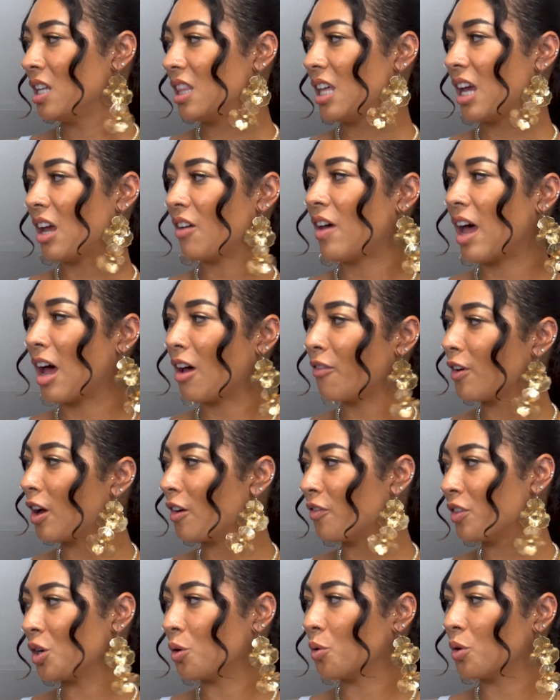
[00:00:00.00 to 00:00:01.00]
They have half
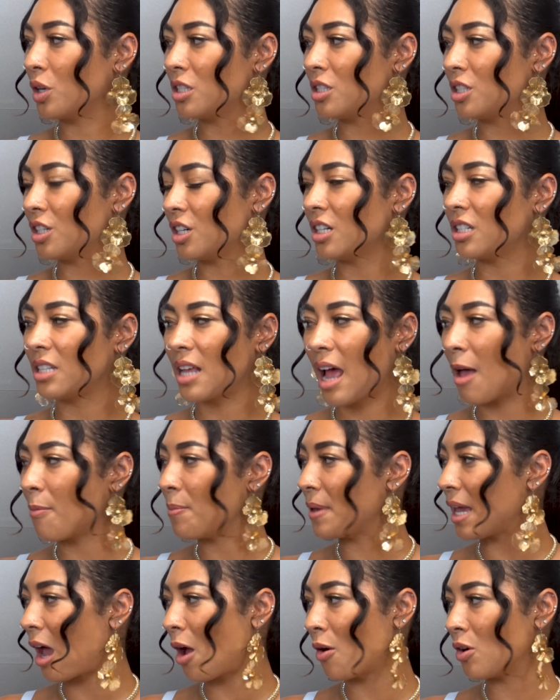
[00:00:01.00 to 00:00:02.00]
off their oysters.
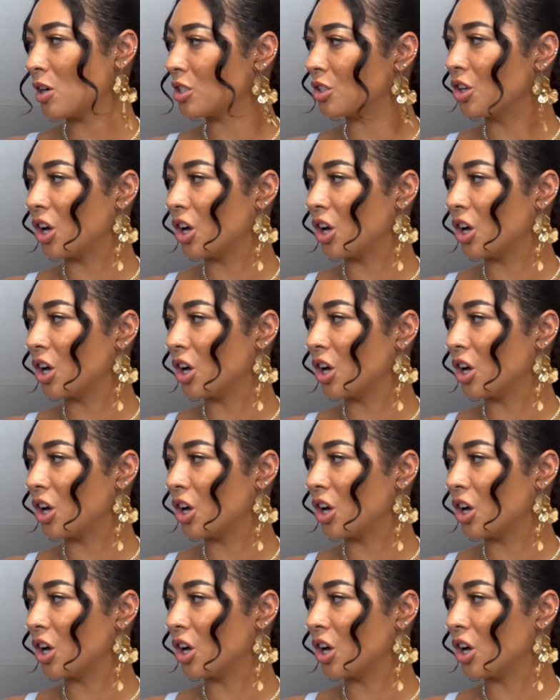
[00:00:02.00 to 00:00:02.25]
Happy hour is